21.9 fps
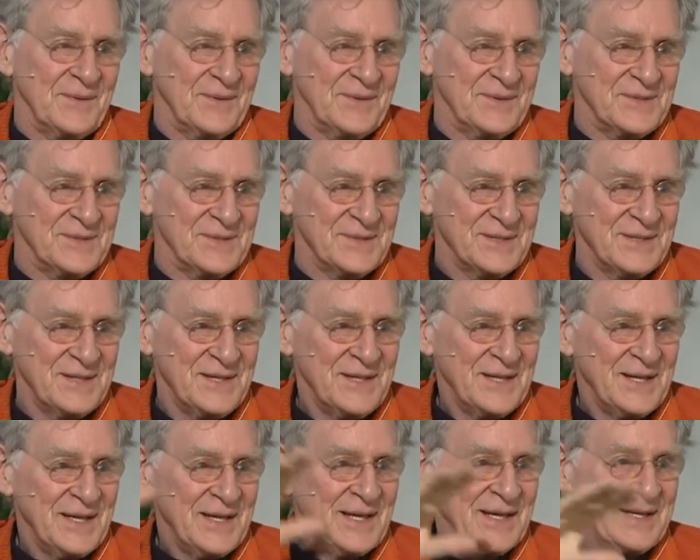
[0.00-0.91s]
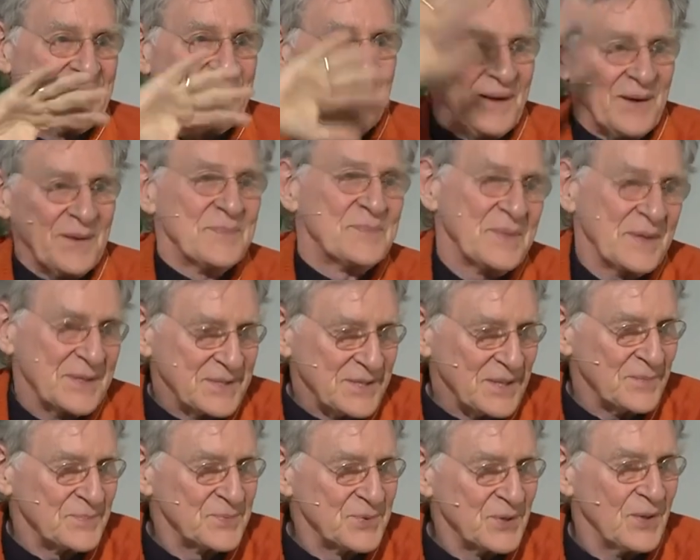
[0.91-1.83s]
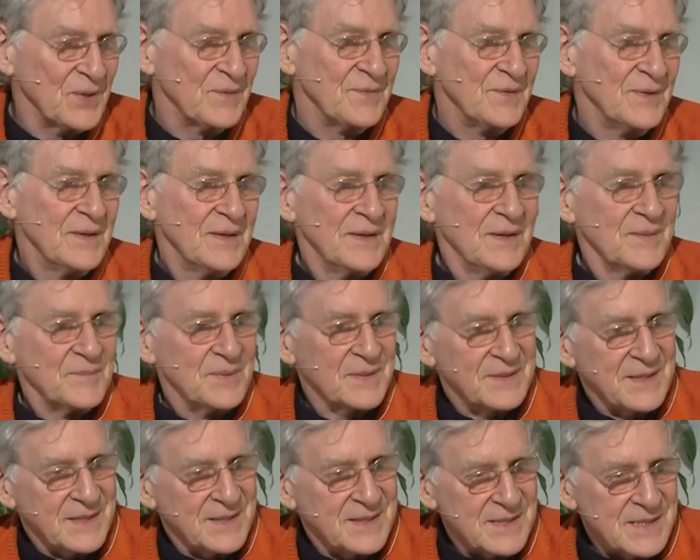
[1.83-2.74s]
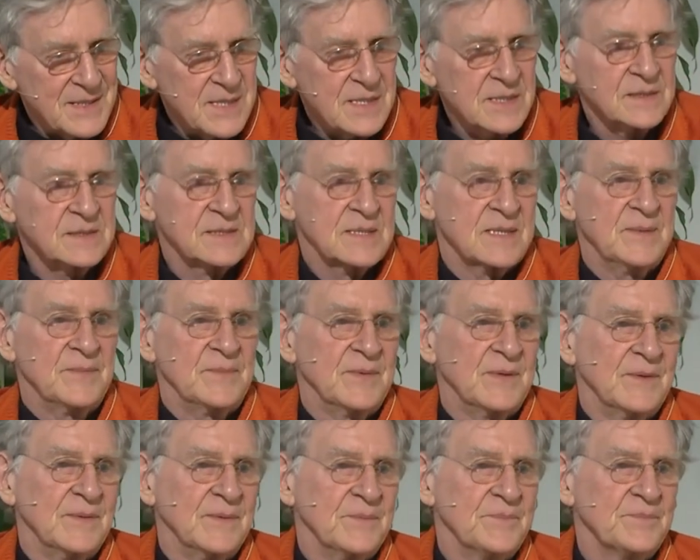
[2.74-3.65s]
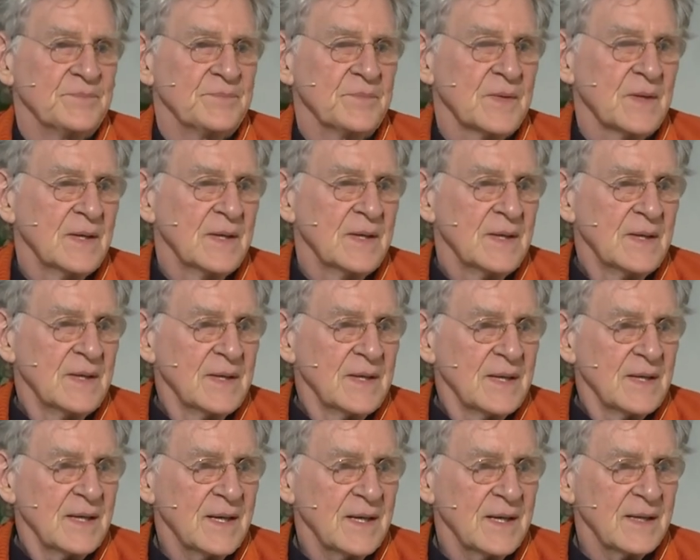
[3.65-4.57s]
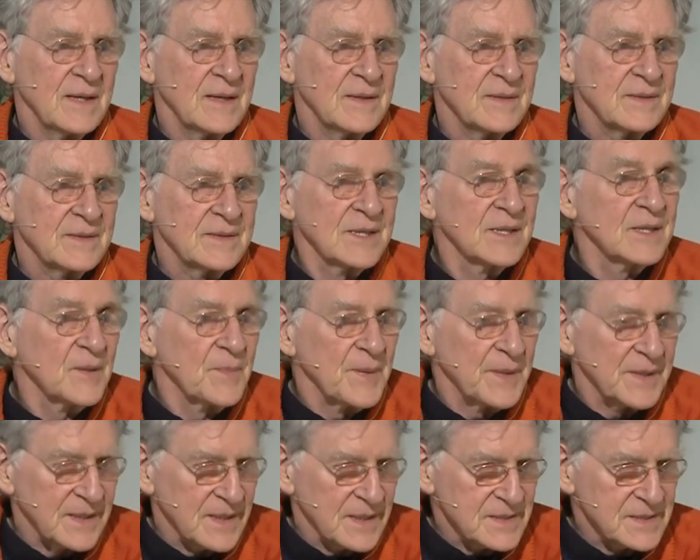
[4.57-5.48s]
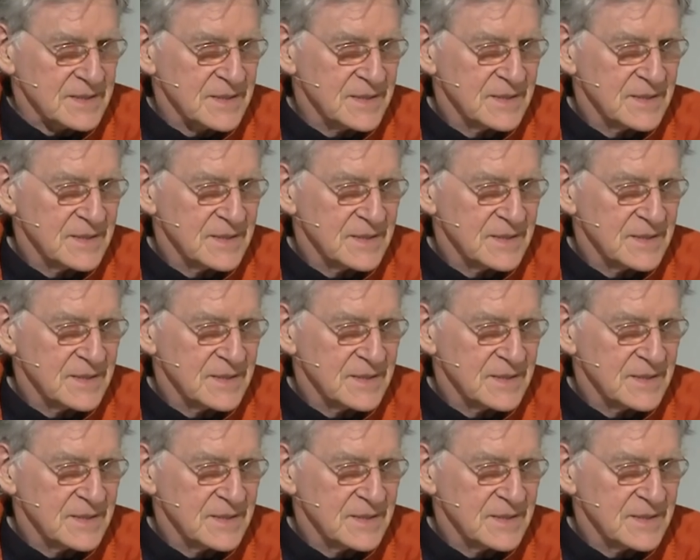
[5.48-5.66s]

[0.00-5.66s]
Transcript: and Naropa jumps off, but then he heals him, you know. Uh, does.